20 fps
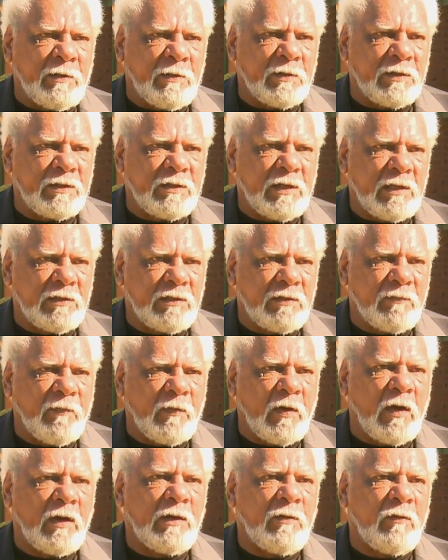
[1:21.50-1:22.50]
in the census,
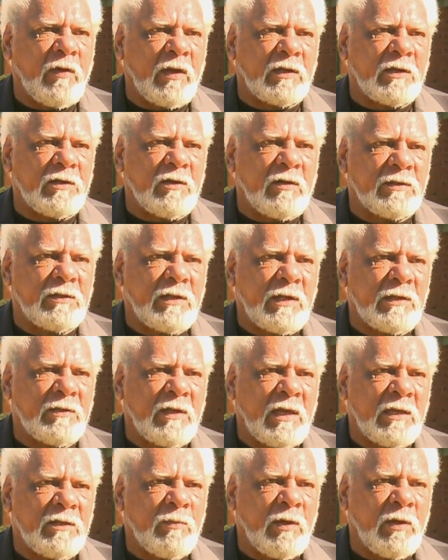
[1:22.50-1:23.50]
finally recognised
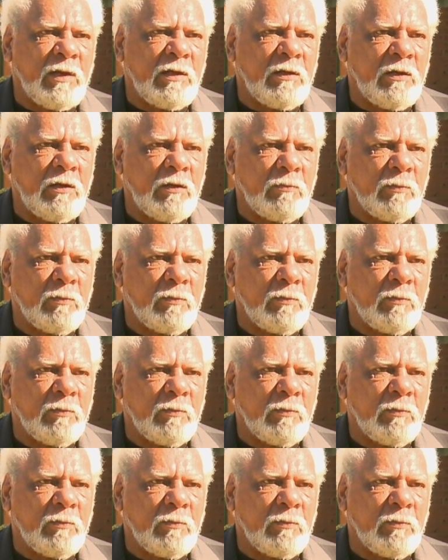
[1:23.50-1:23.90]
as being human.